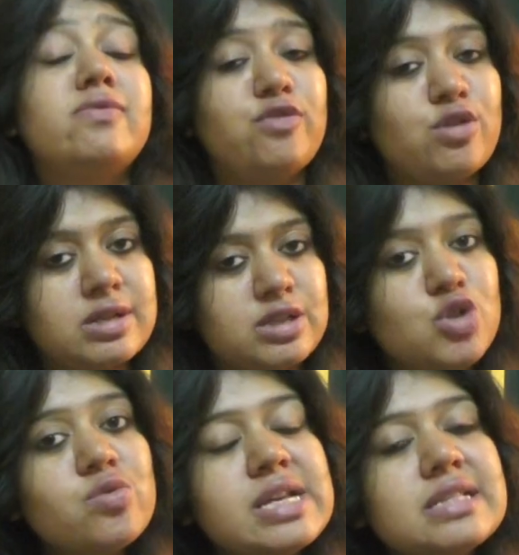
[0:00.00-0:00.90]
for
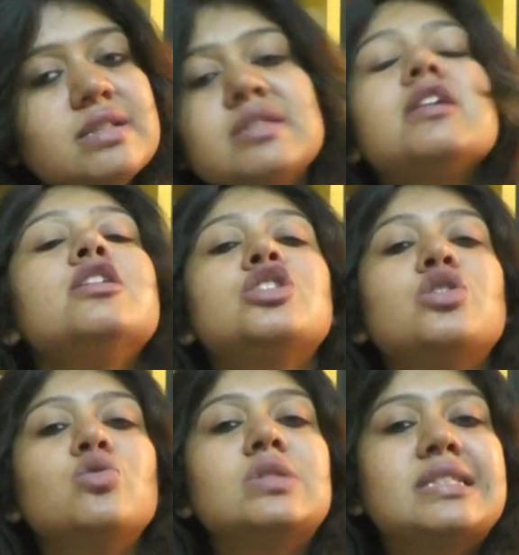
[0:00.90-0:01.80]
two reasons:
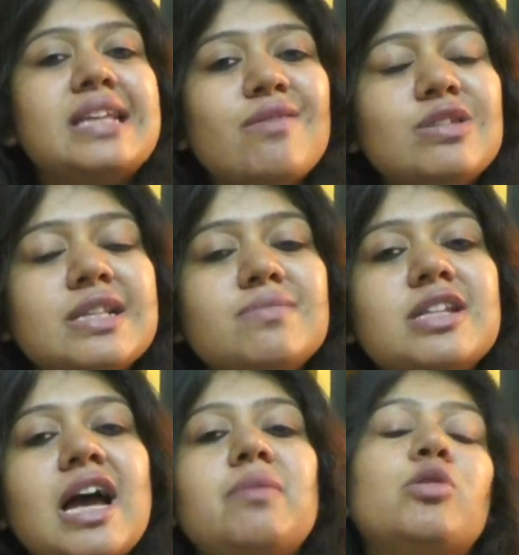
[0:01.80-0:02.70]
to save on some
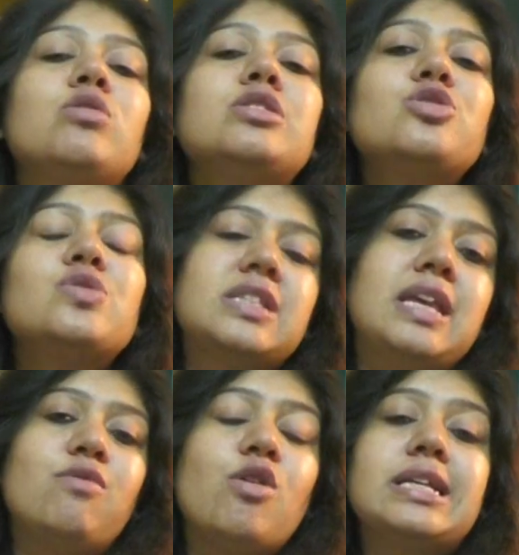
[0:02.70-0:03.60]
time and also to
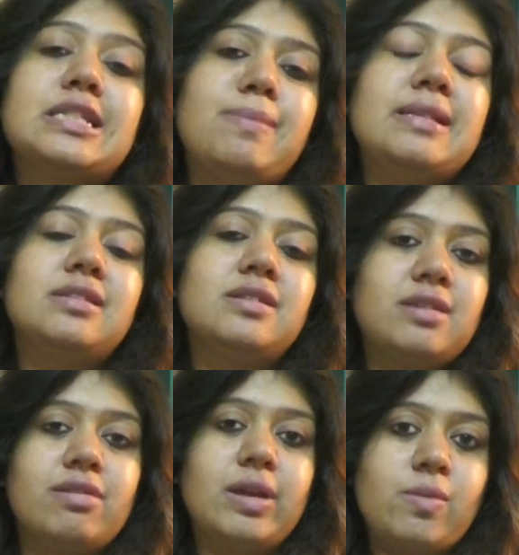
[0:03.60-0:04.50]
save on
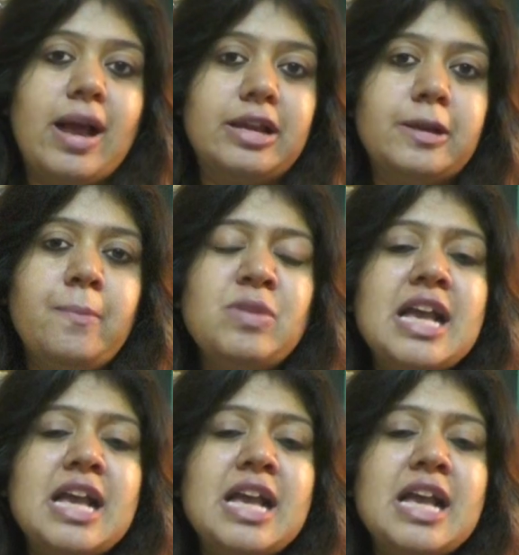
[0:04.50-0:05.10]
expenses required.